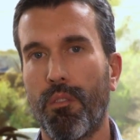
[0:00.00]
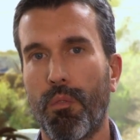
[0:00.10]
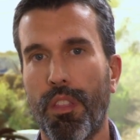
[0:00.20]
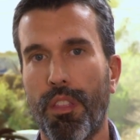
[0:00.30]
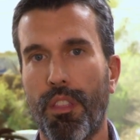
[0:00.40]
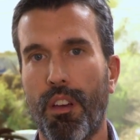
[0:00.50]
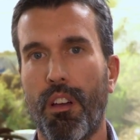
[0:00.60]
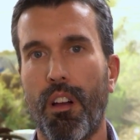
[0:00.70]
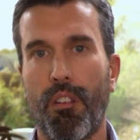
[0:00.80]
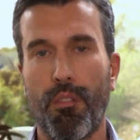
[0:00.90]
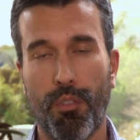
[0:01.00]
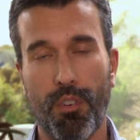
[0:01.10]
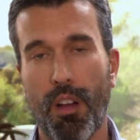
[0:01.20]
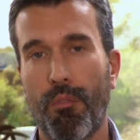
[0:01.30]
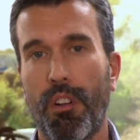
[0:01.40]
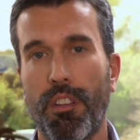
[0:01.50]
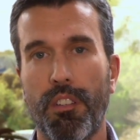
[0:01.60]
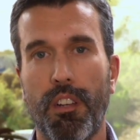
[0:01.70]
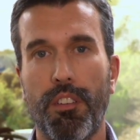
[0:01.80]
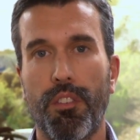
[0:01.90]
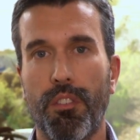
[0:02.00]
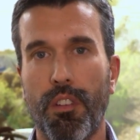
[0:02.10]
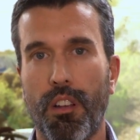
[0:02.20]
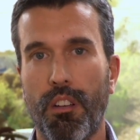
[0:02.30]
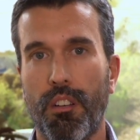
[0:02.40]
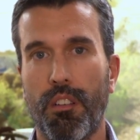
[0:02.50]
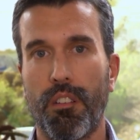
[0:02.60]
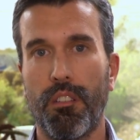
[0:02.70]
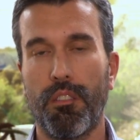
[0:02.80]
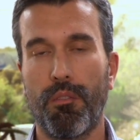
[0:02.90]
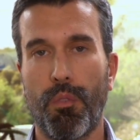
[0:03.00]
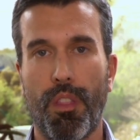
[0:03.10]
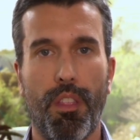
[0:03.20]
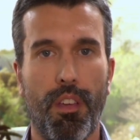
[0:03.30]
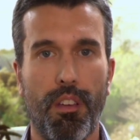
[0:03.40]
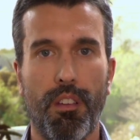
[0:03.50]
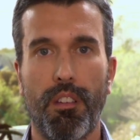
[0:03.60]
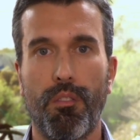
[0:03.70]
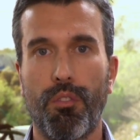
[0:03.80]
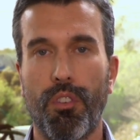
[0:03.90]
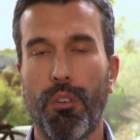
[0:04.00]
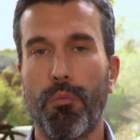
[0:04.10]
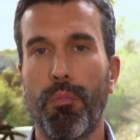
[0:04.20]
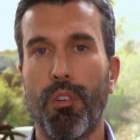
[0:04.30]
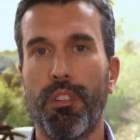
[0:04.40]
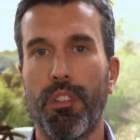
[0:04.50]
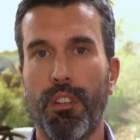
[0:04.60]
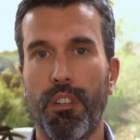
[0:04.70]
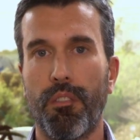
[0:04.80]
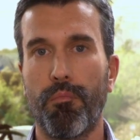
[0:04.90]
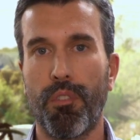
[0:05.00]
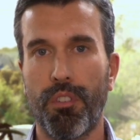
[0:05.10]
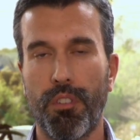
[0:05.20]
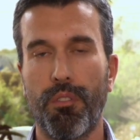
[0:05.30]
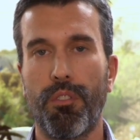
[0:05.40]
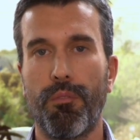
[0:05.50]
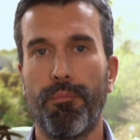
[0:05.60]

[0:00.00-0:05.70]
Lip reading: with, of course, our legislation and with Nutreco policies and procedures.